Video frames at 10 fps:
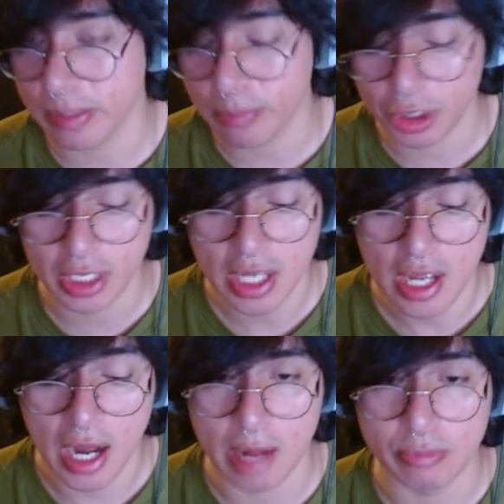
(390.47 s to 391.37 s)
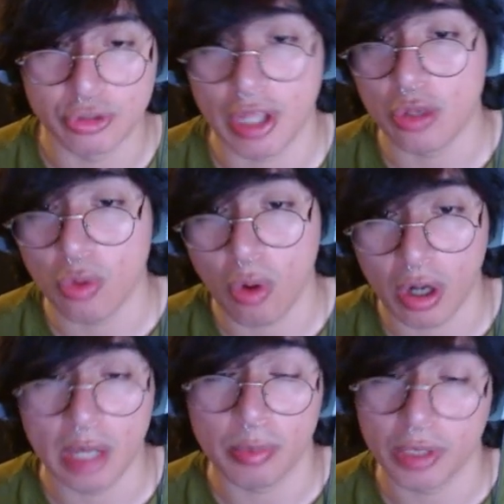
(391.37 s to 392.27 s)
mark, so that you
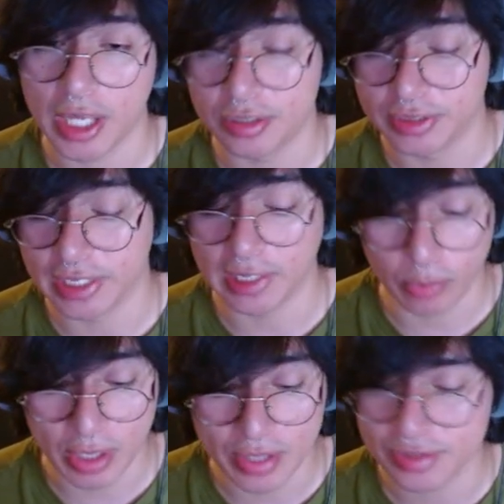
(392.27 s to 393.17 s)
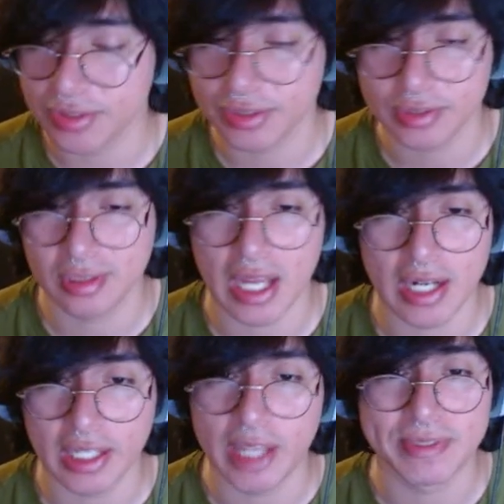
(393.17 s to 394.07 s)
are able to get your daily wreaths, and just
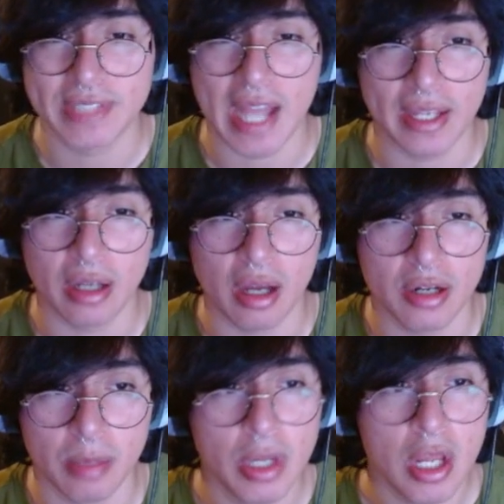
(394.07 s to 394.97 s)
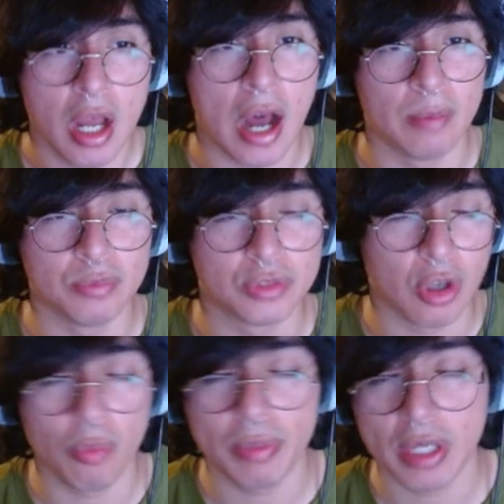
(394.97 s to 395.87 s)
kind of keep stacking on them.
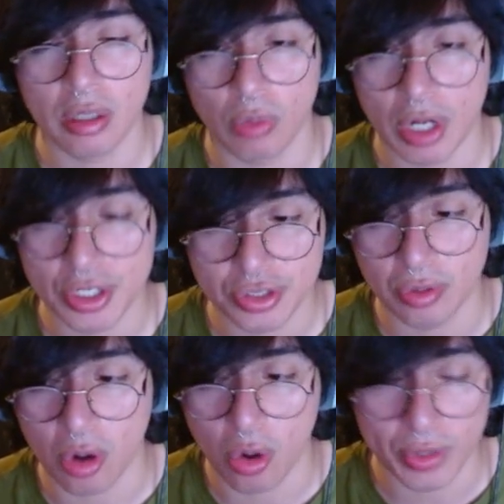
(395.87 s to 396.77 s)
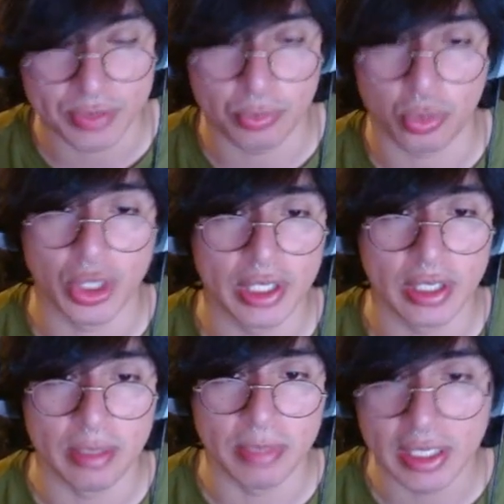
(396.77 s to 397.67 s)
Don't be in a rush to always breed
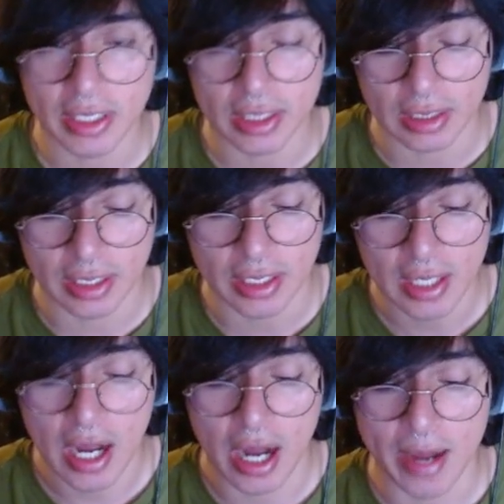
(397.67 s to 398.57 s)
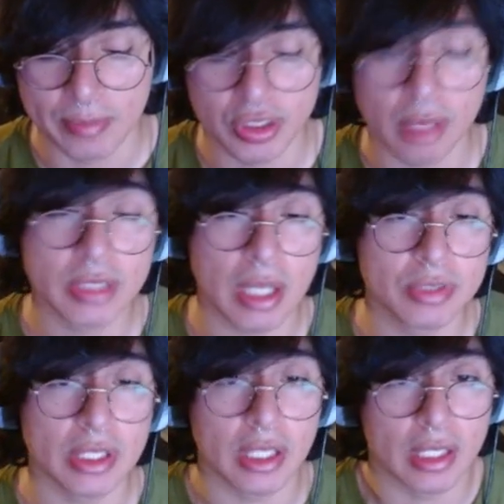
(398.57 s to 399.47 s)
immediately. Sometimes it